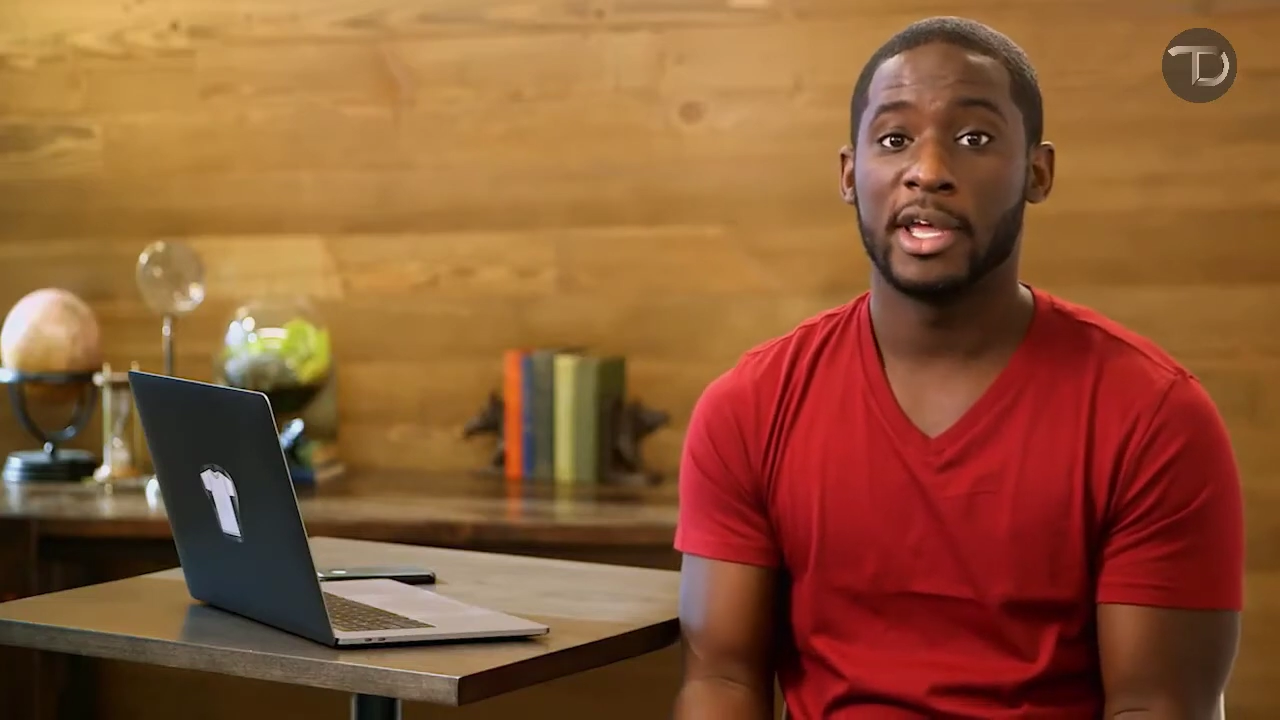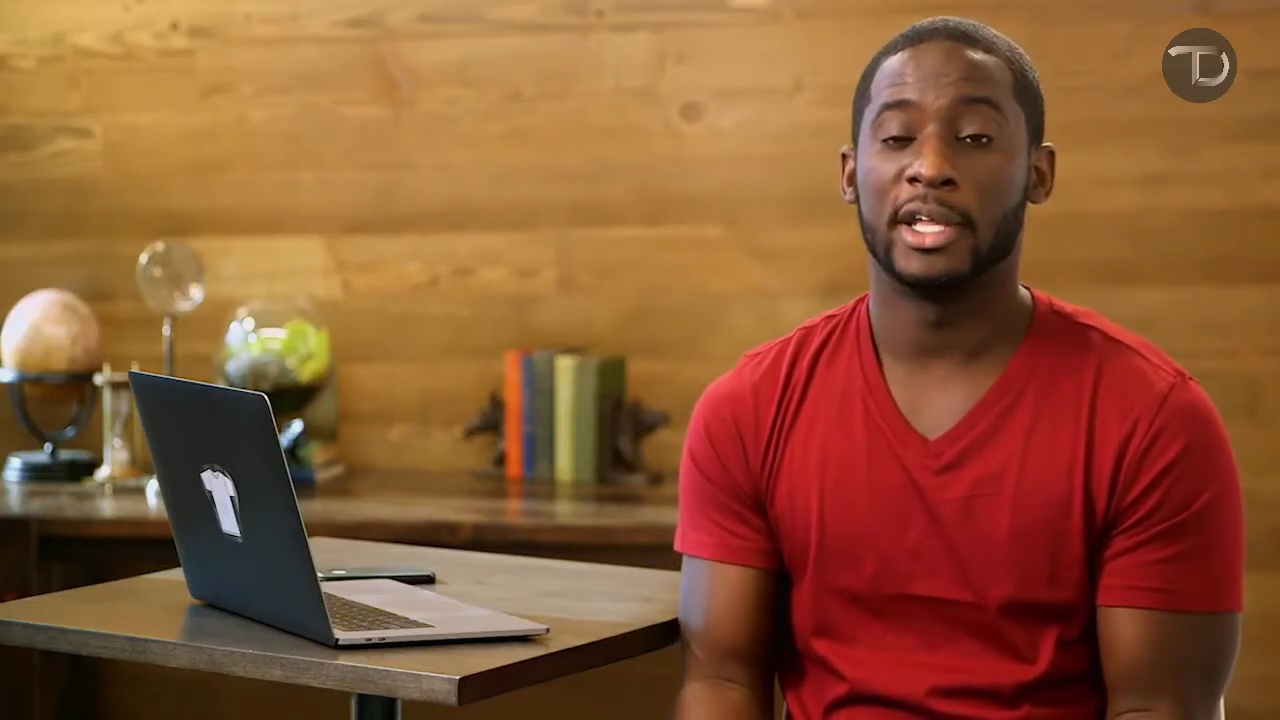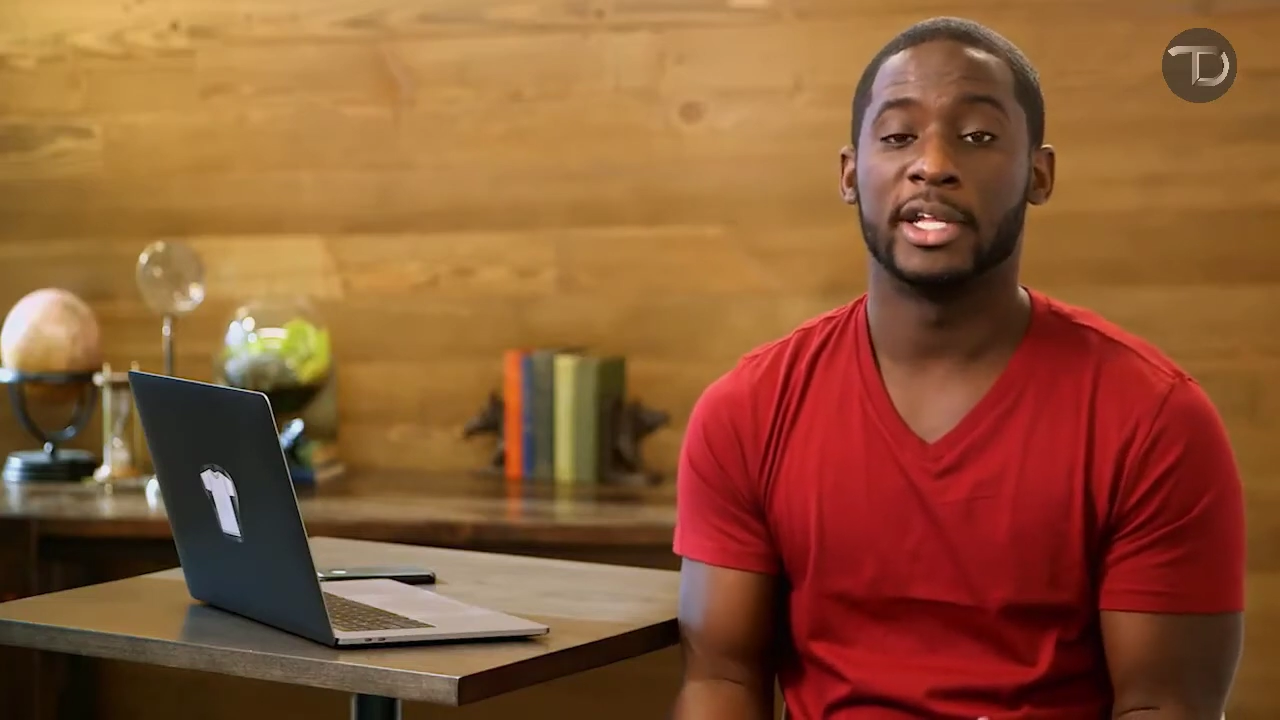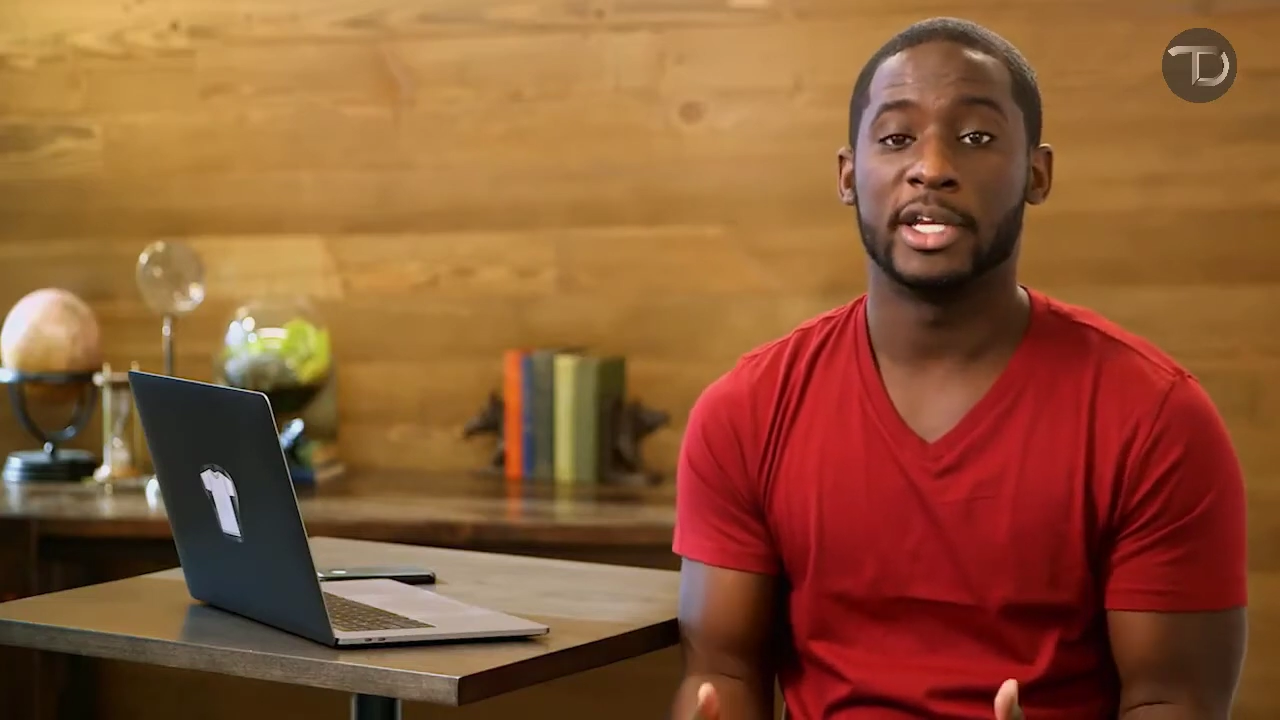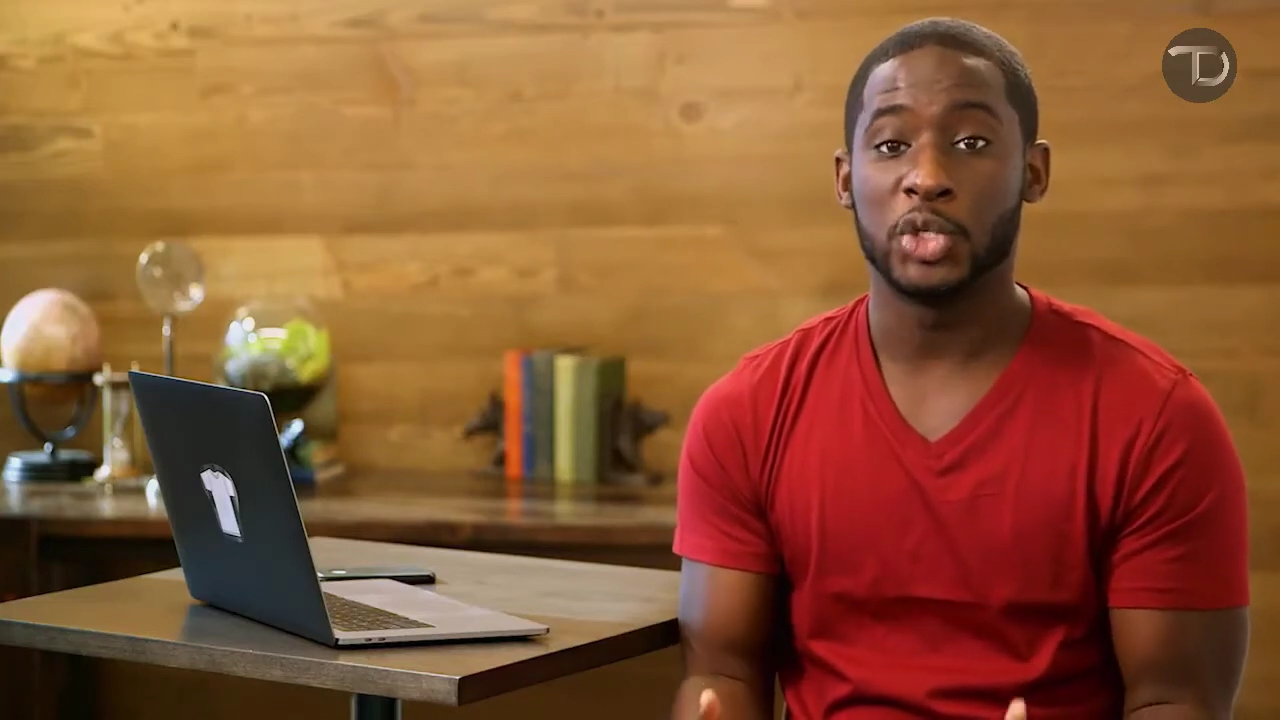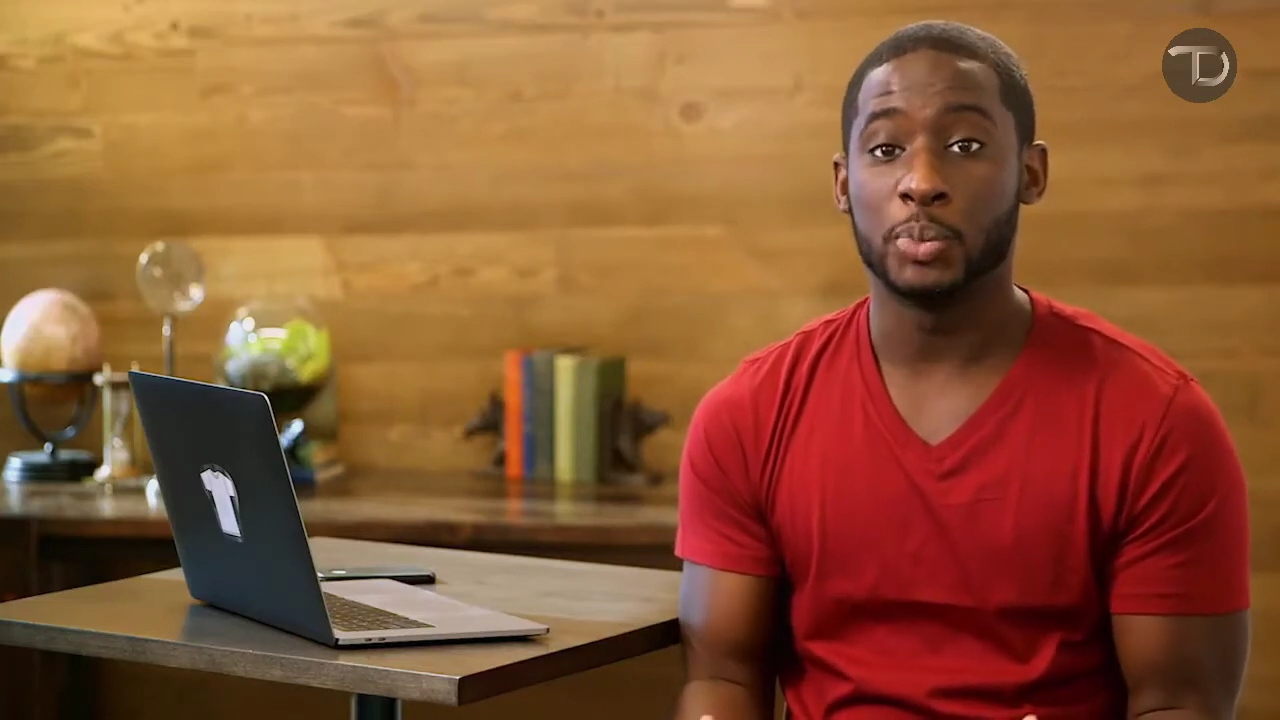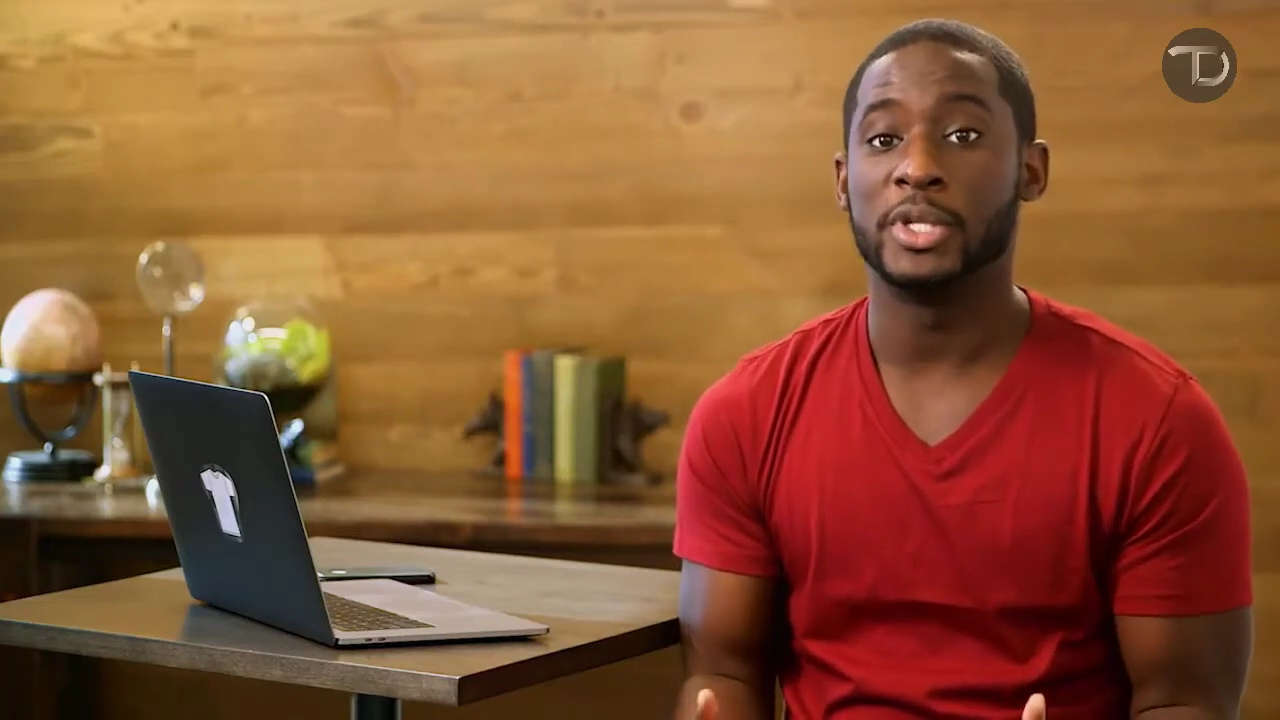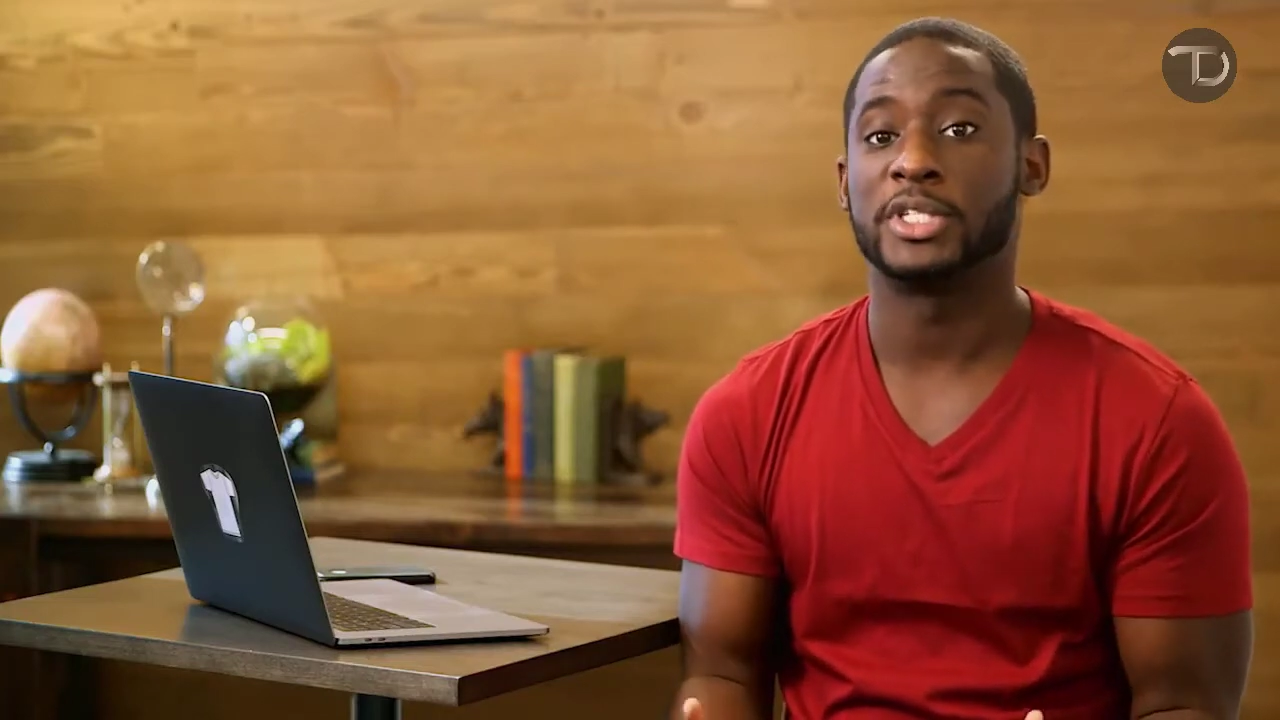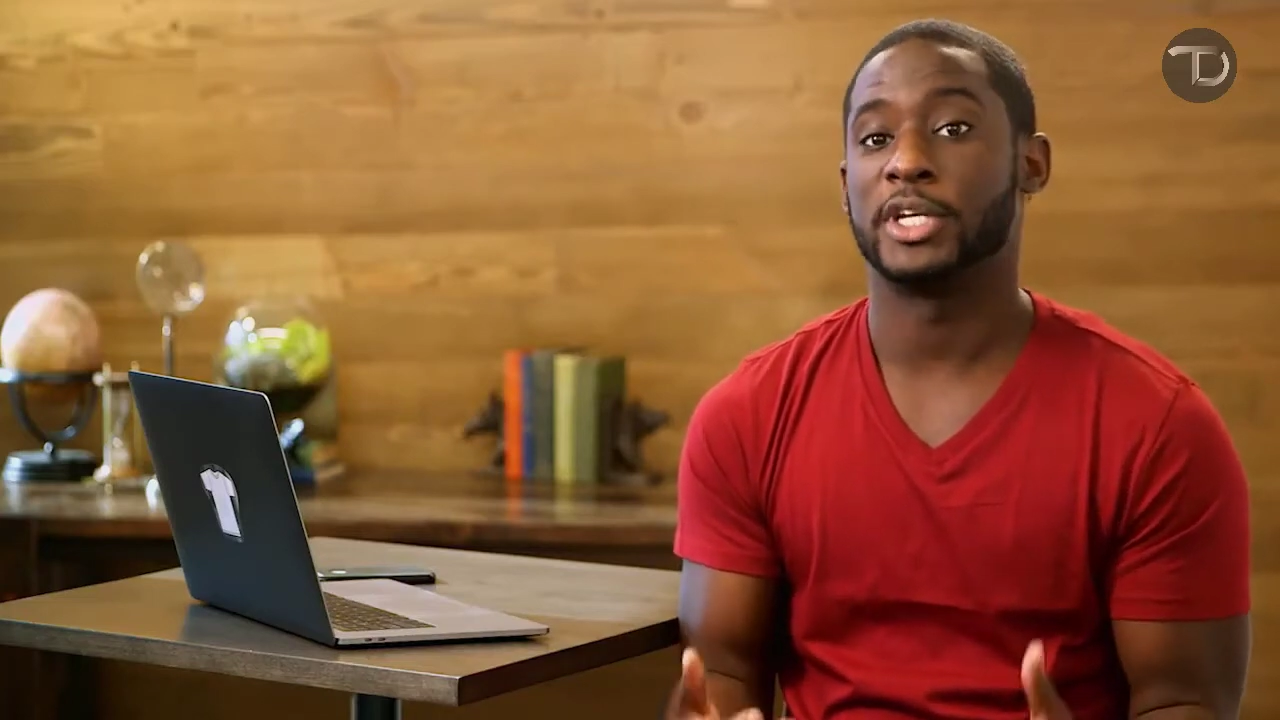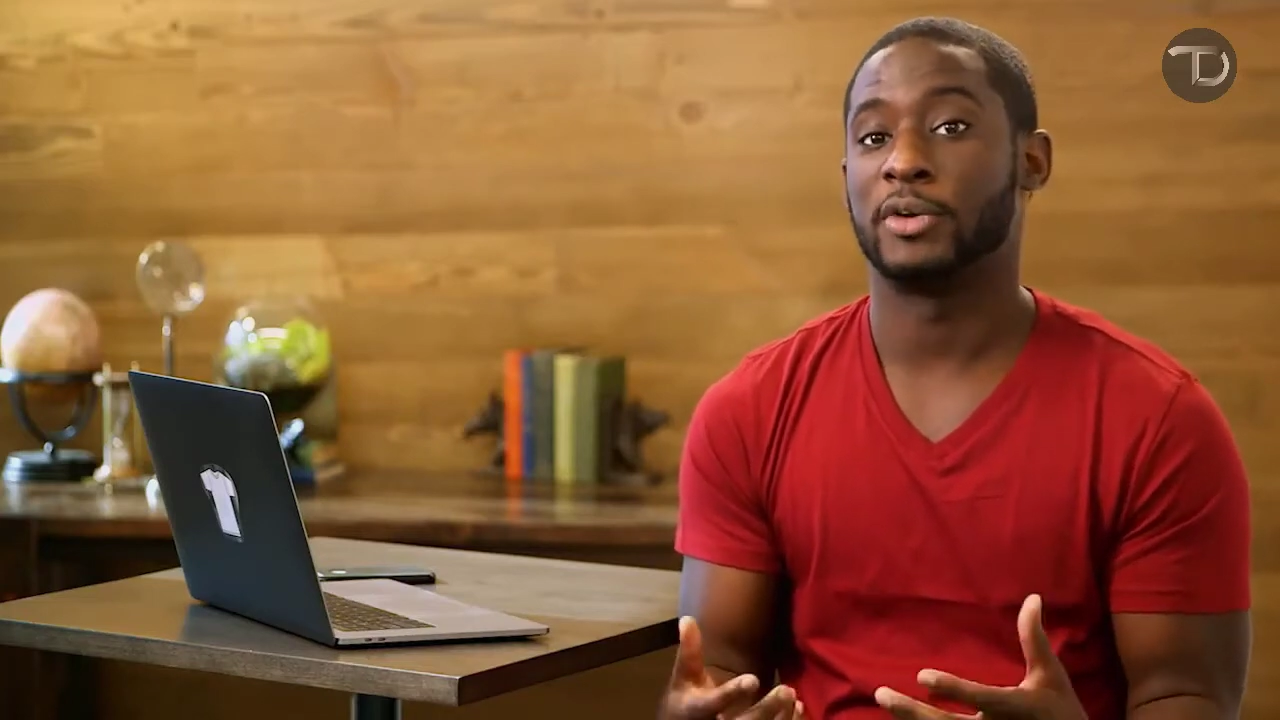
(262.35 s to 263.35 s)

and let humans